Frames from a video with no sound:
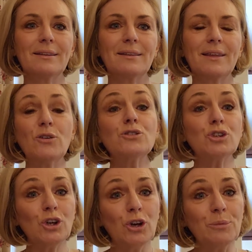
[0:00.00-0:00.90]
Those
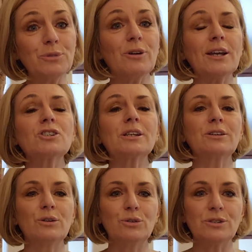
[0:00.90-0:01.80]
terms are actually
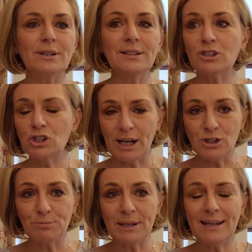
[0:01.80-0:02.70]
used
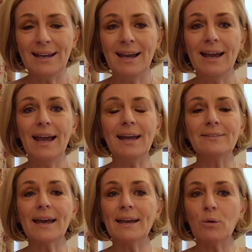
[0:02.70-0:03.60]
interchangeably,
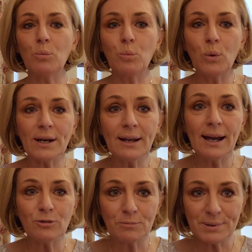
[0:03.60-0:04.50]
and they are
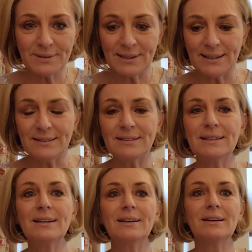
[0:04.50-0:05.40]
100%
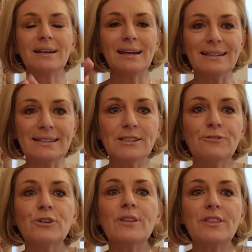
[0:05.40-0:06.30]

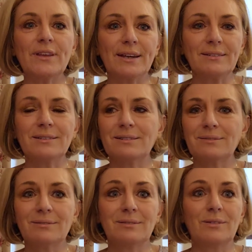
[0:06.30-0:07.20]
different things,
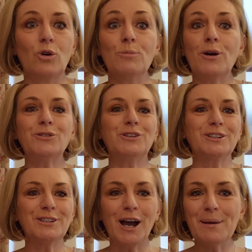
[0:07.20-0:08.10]
almost
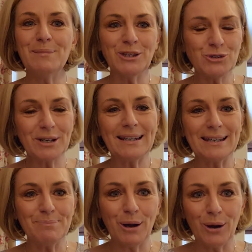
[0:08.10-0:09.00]
diametrically
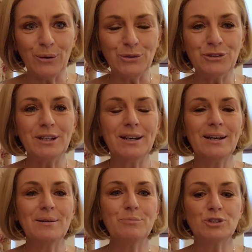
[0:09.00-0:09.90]
opposed.
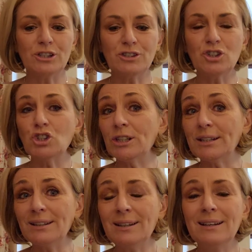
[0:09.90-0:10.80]

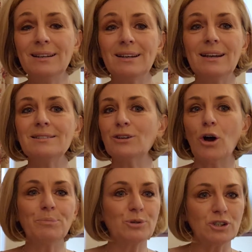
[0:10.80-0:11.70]
Progestogen is
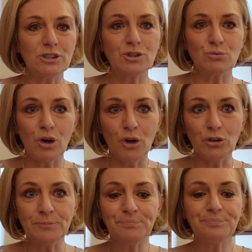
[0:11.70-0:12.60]
not
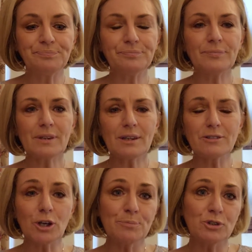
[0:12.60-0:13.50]
progesterone.
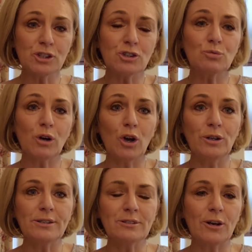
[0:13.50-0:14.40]
So progesterone
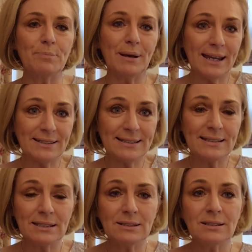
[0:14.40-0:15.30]
is not a
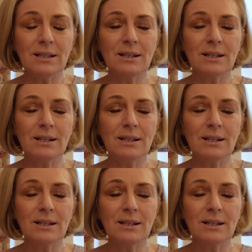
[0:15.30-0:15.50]
patented